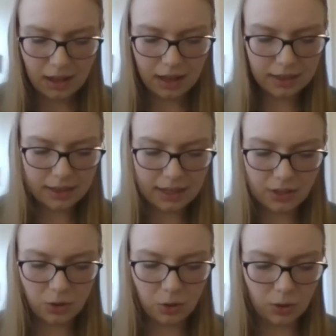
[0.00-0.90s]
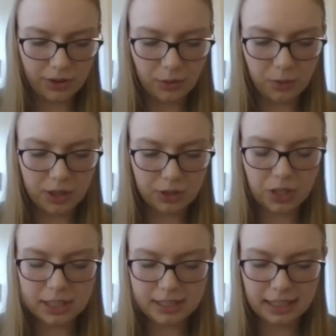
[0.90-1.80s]
I thank you, Lord, that we are
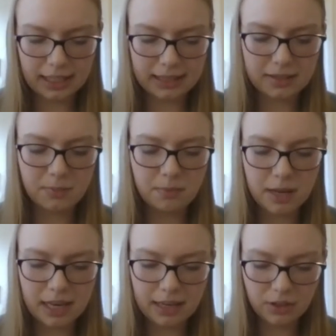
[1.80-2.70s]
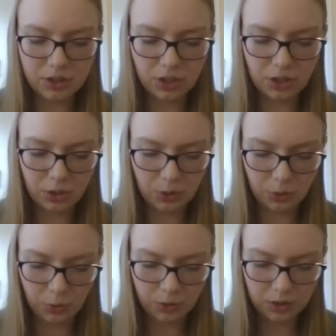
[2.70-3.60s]
trusting and submitting to you